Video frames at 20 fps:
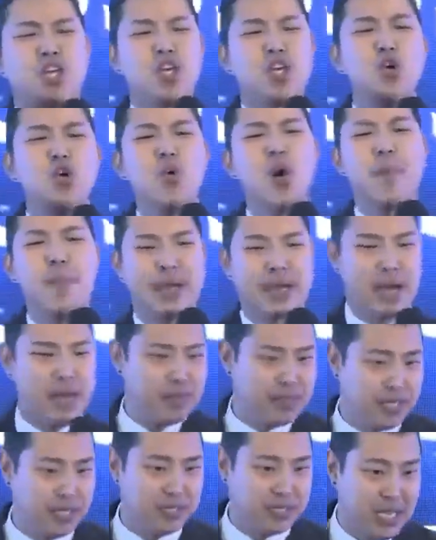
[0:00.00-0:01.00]
you will
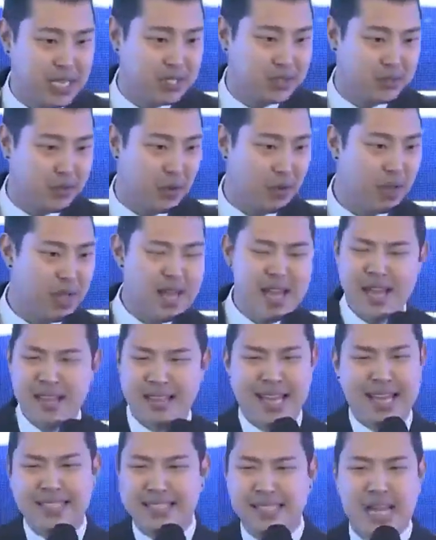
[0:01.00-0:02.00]
become successful?
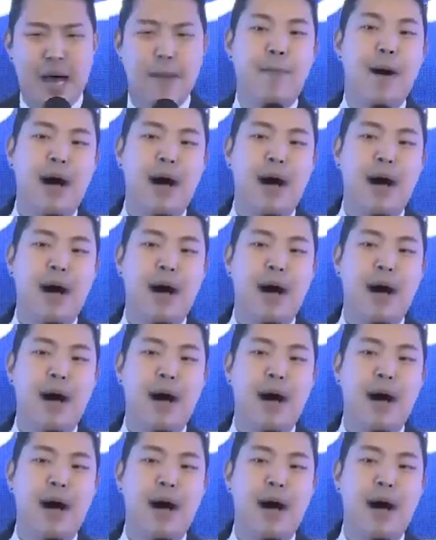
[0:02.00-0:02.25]
That's not